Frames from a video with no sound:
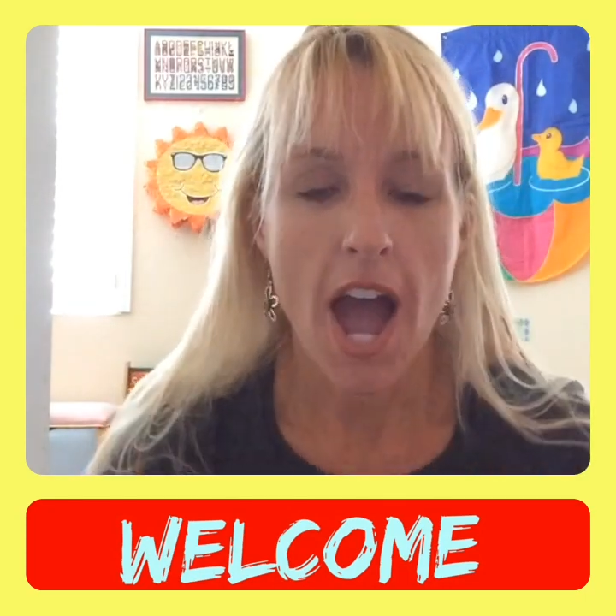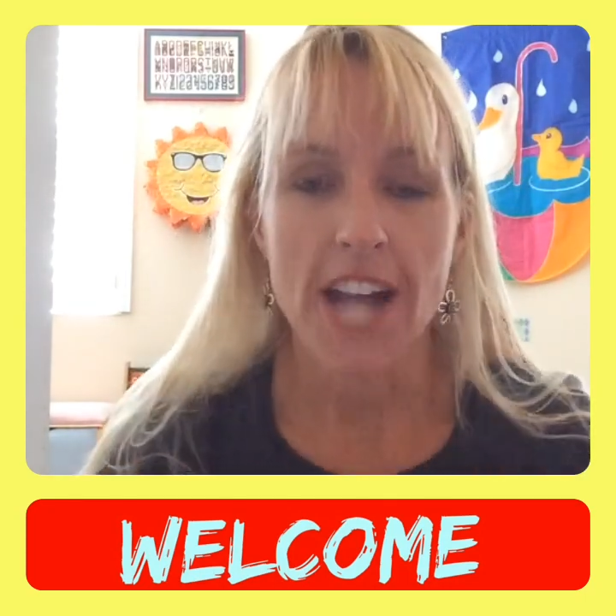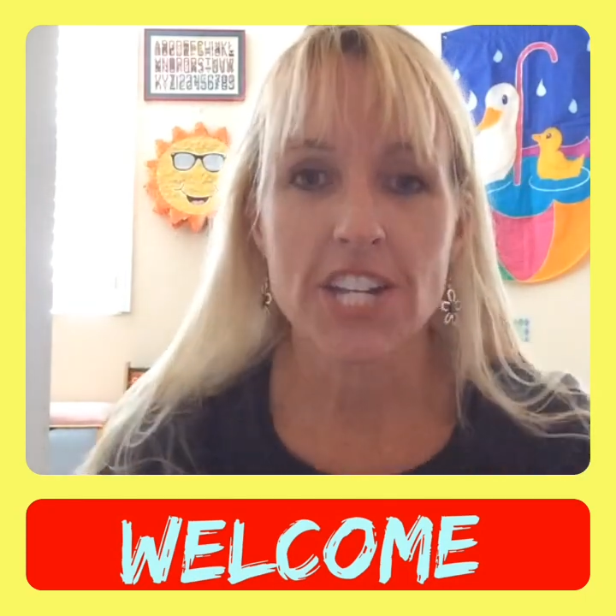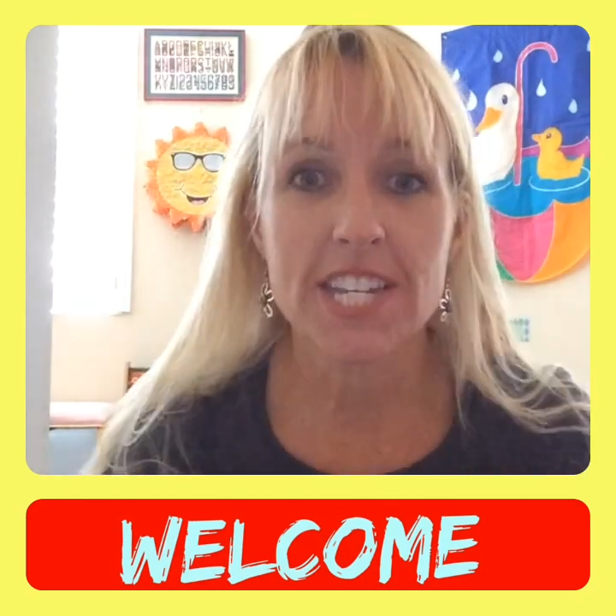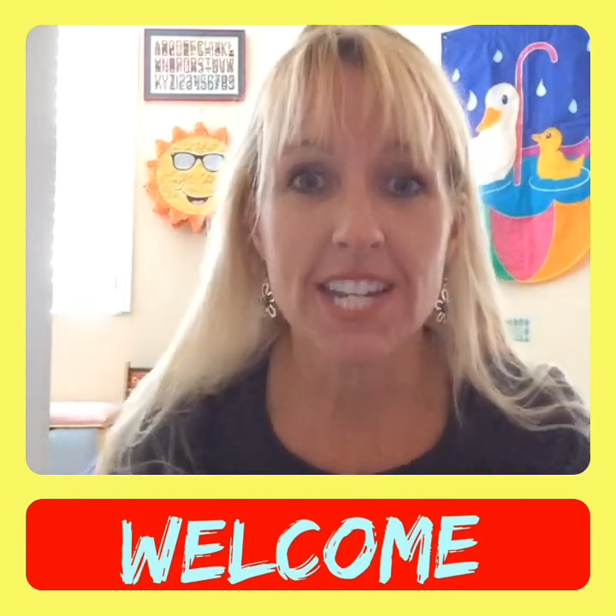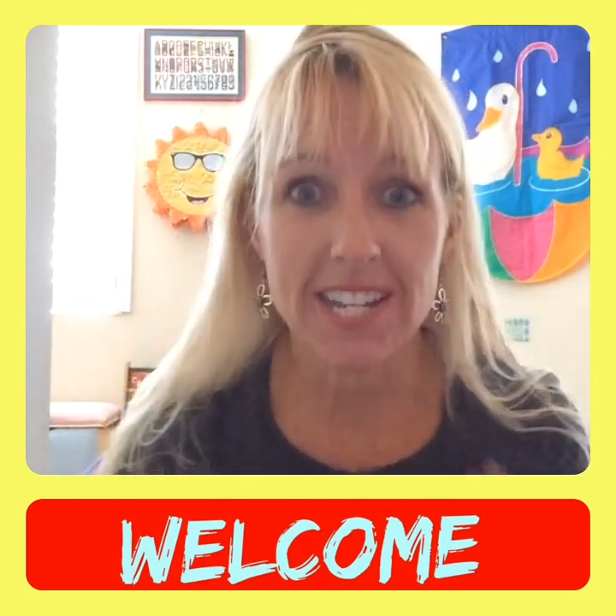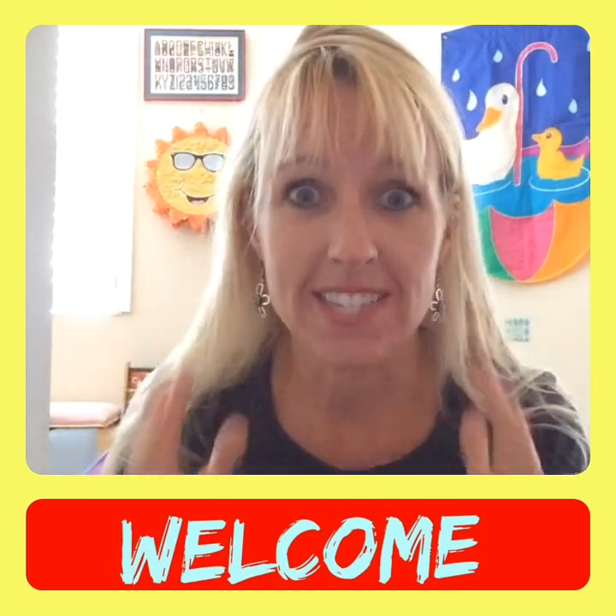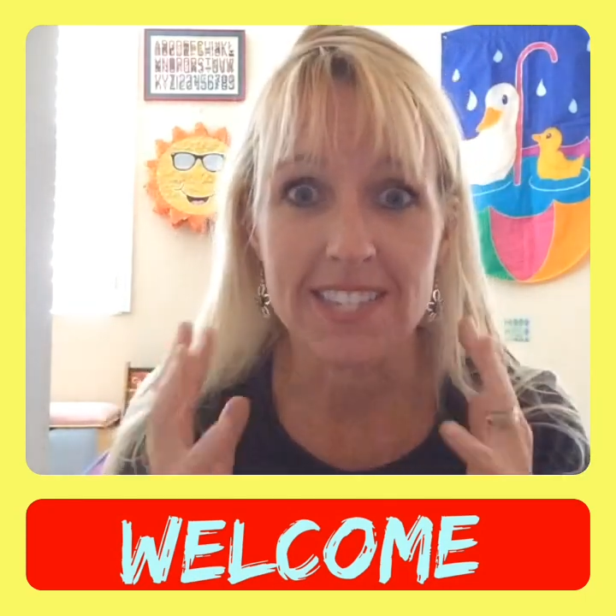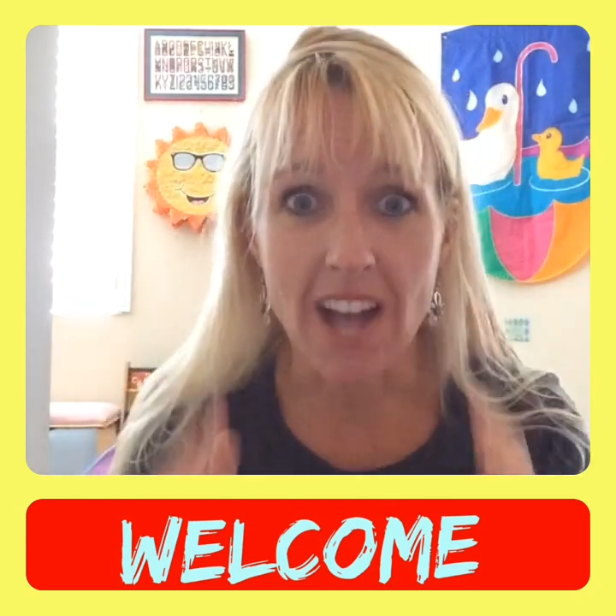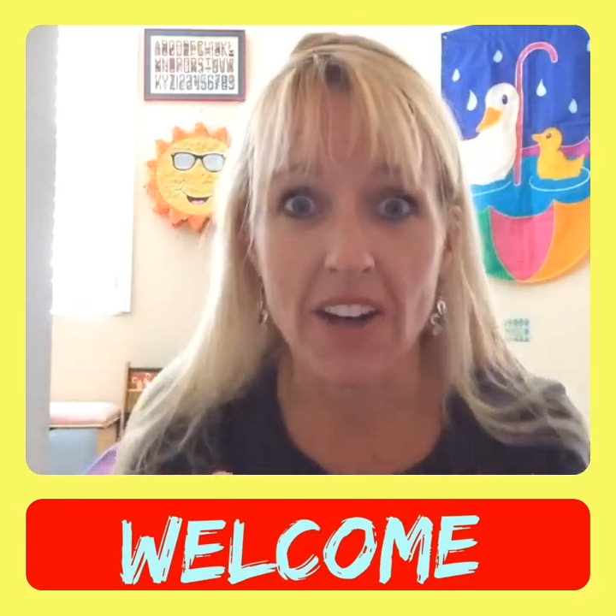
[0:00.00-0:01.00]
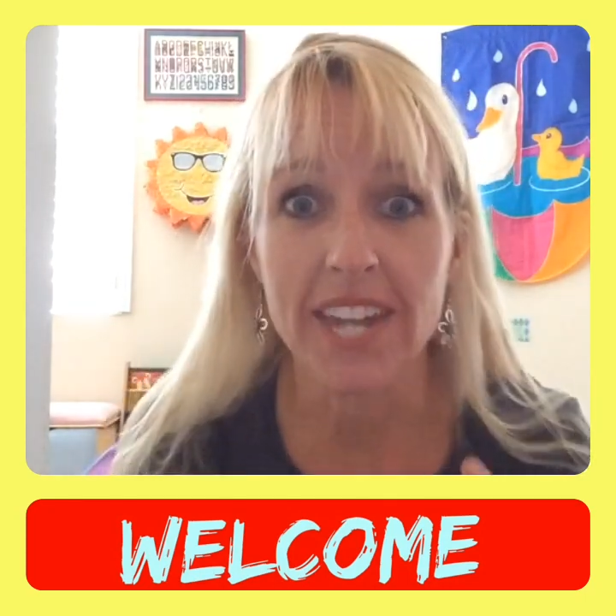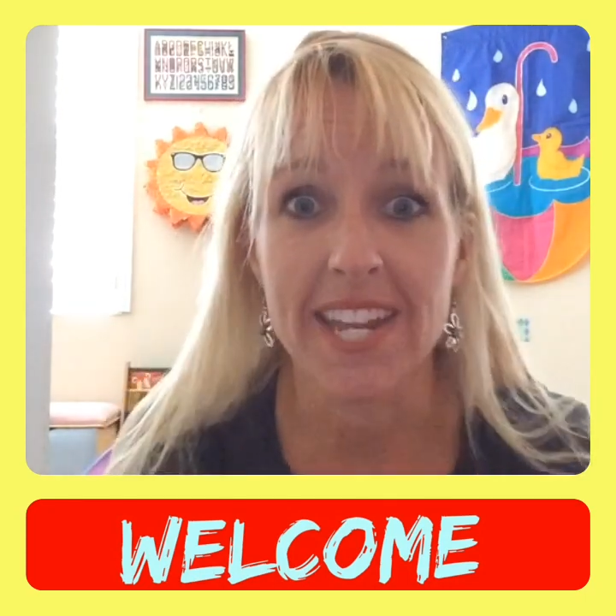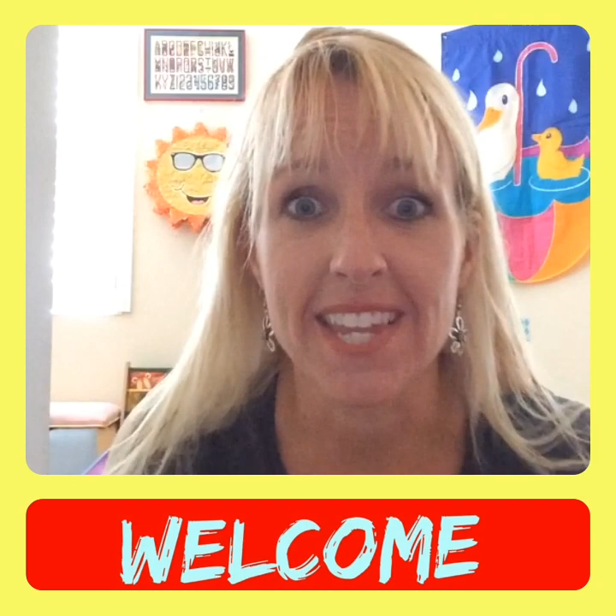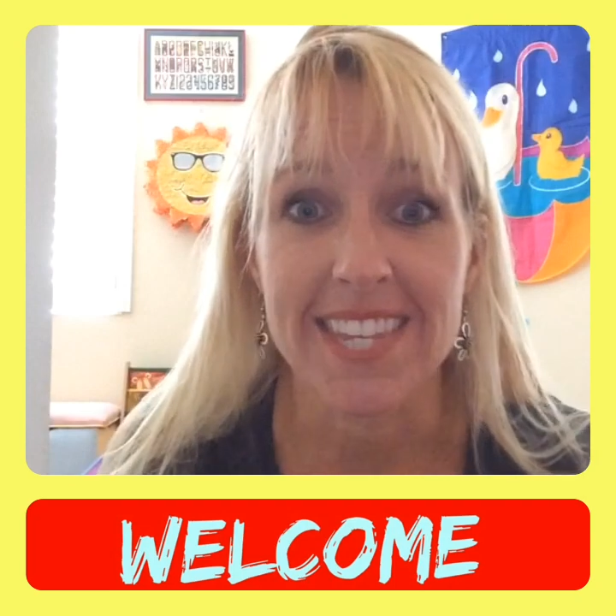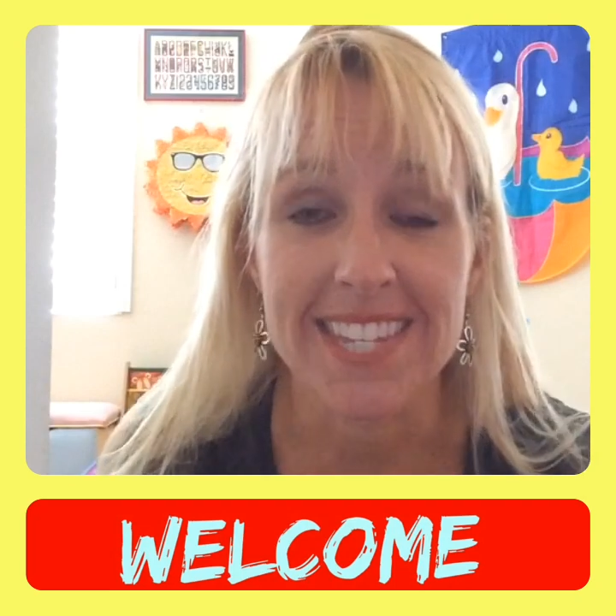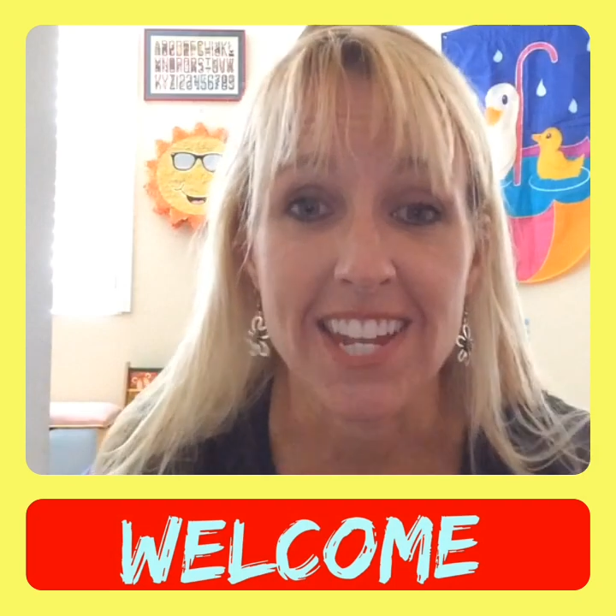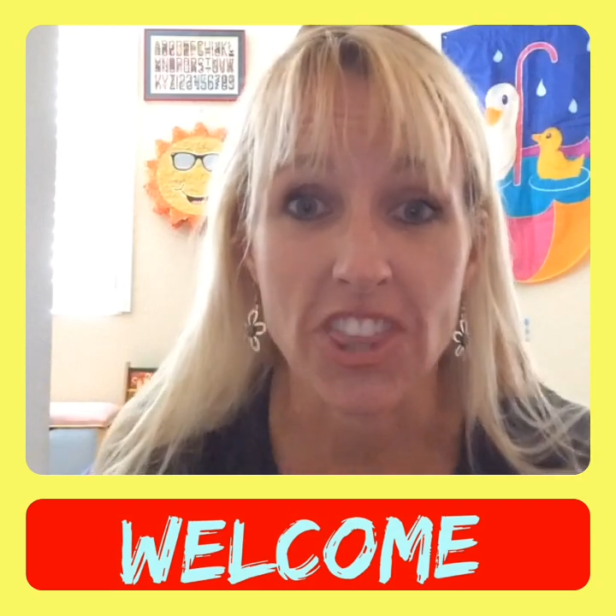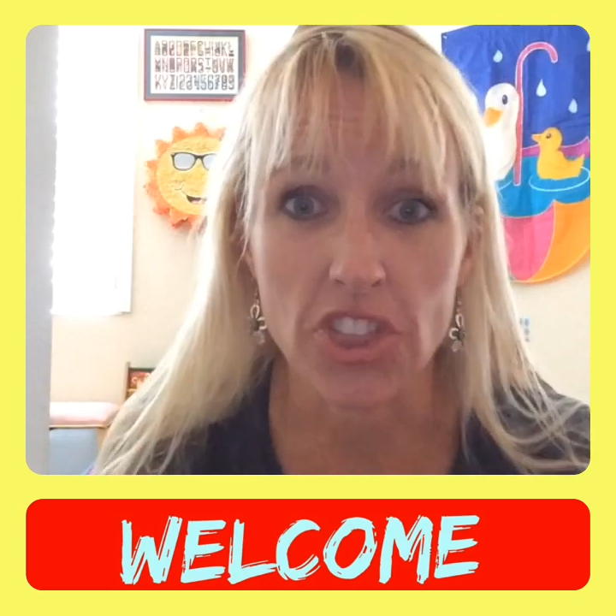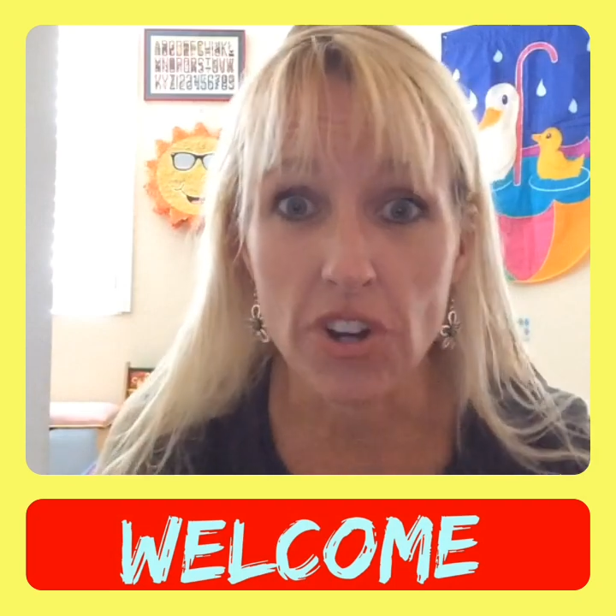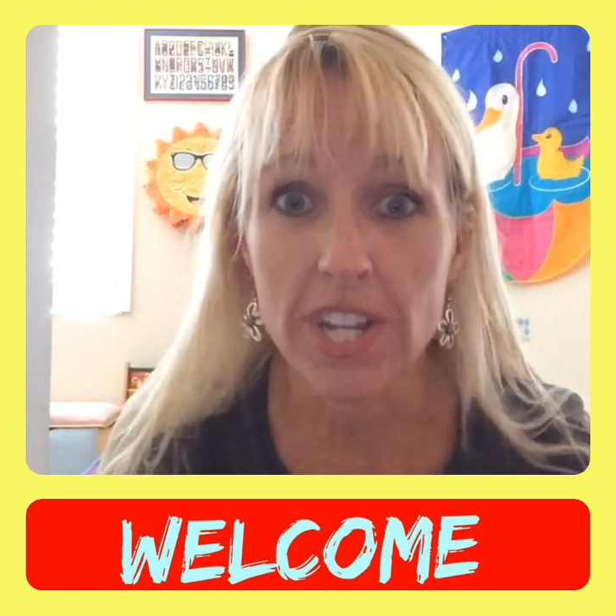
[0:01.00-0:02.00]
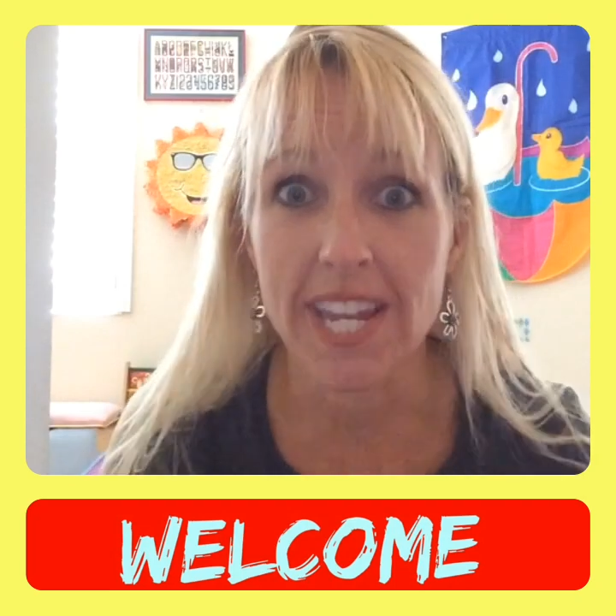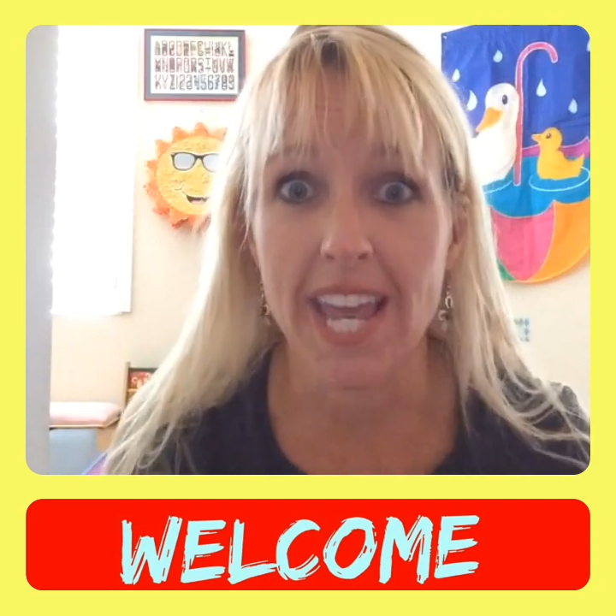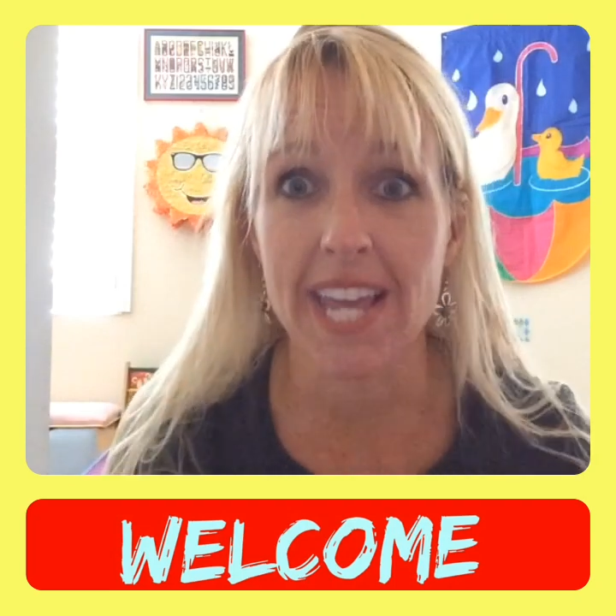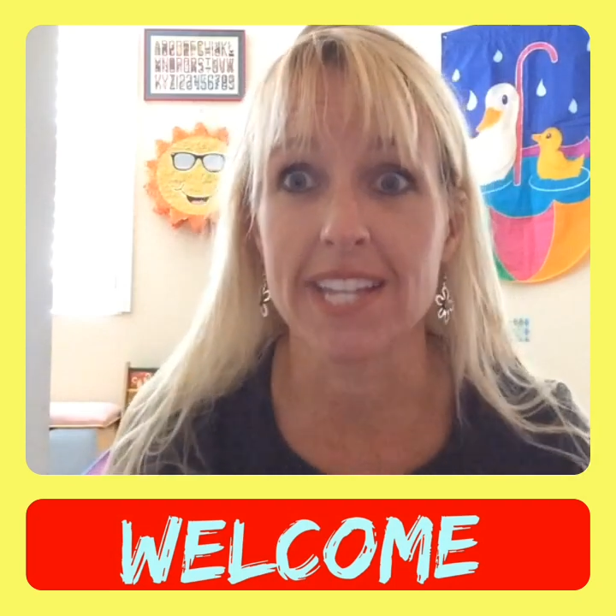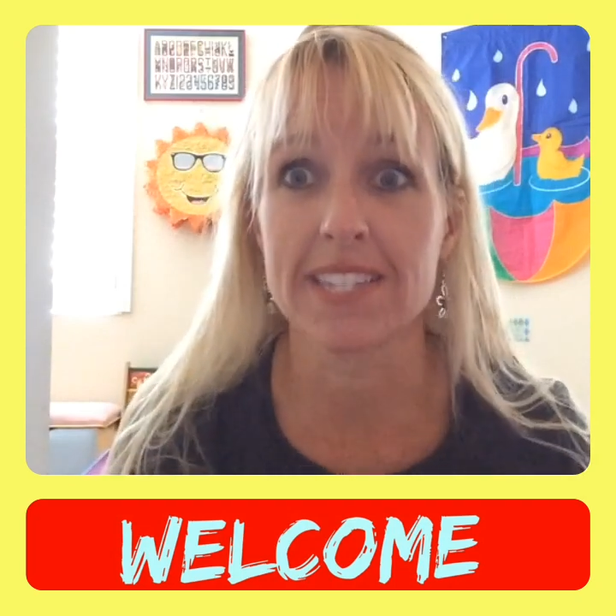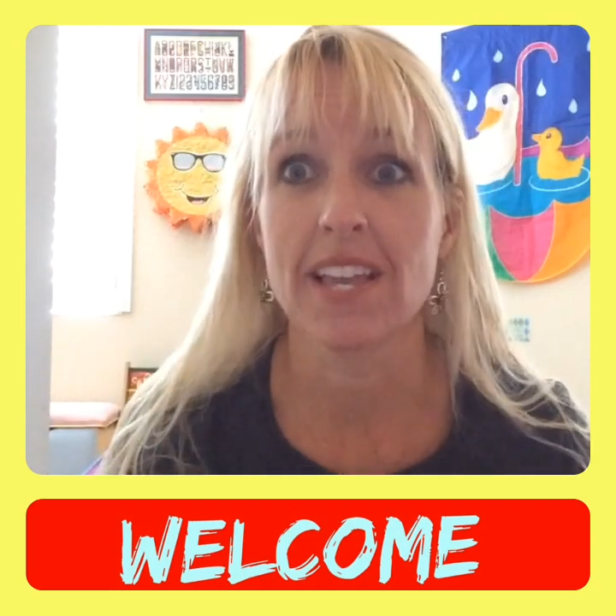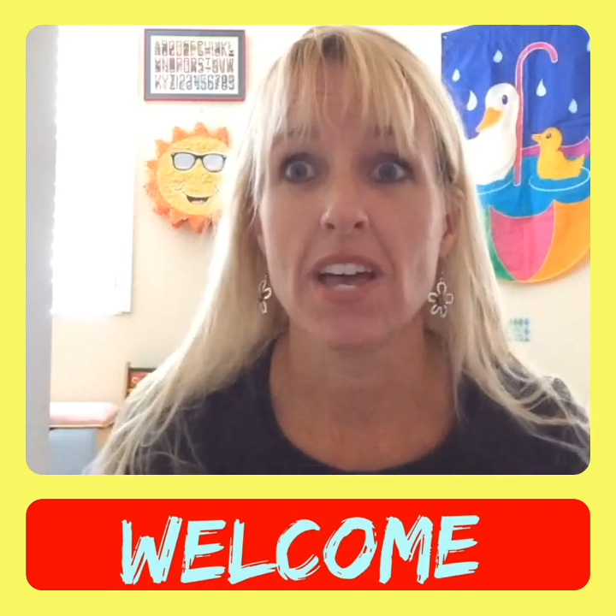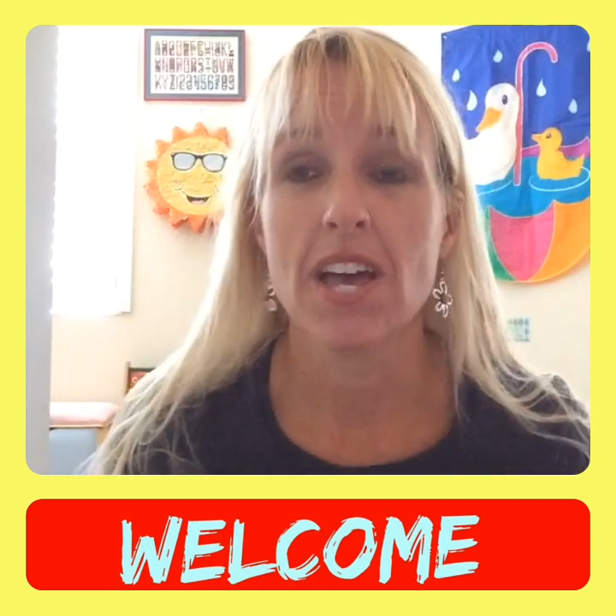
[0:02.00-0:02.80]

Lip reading: I just need to consolidate this into 30 days